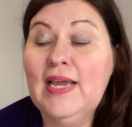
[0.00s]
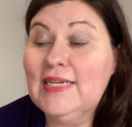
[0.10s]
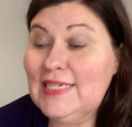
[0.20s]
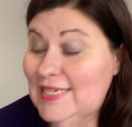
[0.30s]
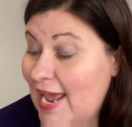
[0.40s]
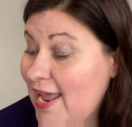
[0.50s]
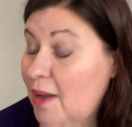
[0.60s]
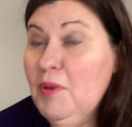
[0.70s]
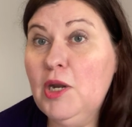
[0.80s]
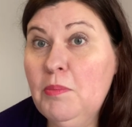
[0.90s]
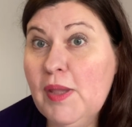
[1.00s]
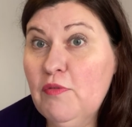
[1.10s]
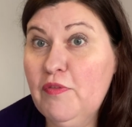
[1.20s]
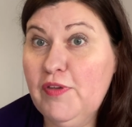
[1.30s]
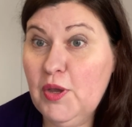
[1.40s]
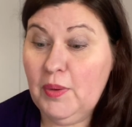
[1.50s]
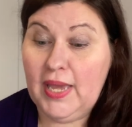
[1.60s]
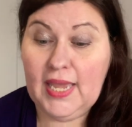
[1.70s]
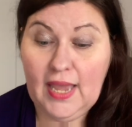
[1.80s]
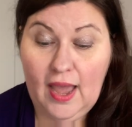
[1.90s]
Today I'm going to be
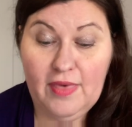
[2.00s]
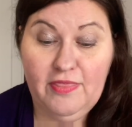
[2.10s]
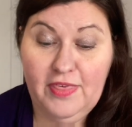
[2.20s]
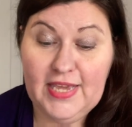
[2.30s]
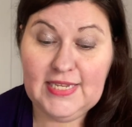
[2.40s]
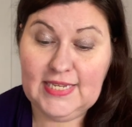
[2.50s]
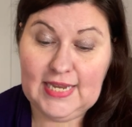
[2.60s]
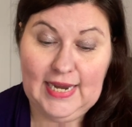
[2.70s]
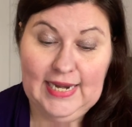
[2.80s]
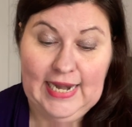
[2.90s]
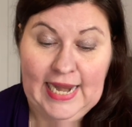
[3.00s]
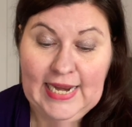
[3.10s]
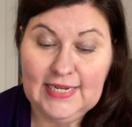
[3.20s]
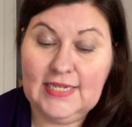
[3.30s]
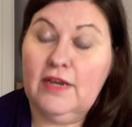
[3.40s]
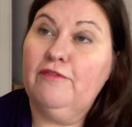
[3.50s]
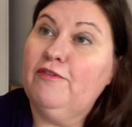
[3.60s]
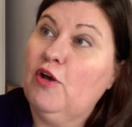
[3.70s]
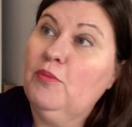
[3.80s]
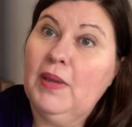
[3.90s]
reviewing this neat
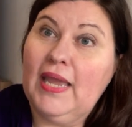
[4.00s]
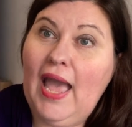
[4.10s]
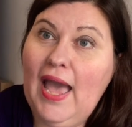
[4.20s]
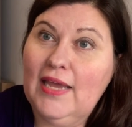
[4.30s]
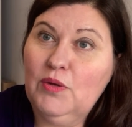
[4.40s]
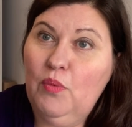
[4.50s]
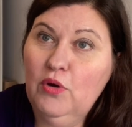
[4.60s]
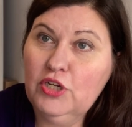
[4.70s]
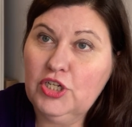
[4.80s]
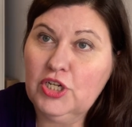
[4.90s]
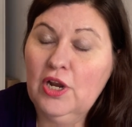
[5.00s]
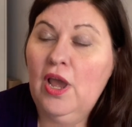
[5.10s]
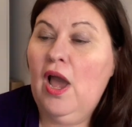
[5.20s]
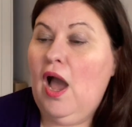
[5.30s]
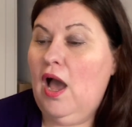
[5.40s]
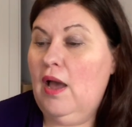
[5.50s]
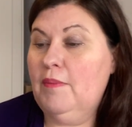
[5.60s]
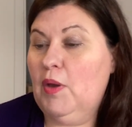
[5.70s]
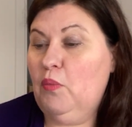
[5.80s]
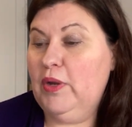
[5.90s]
foaming hand wash,
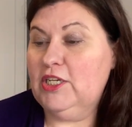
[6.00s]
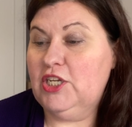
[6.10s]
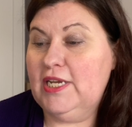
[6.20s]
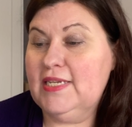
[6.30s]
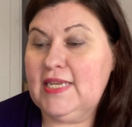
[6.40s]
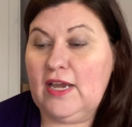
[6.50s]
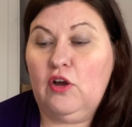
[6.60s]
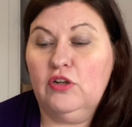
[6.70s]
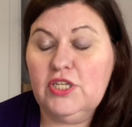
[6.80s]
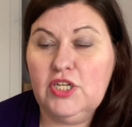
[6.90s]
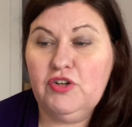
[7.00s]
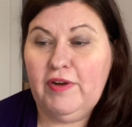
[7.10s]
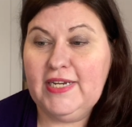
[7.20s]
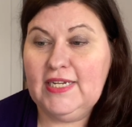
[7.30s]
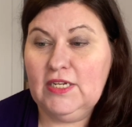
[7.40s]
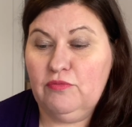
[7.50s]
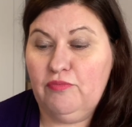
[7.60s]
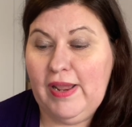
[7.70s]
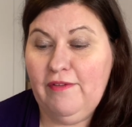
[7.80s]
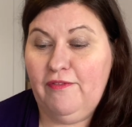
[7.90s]
um, which is a concentrated
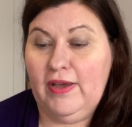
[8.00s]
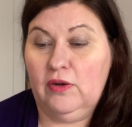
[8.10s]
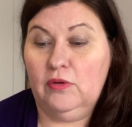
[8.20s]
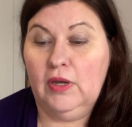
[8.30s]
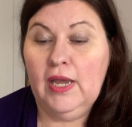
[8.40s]
refill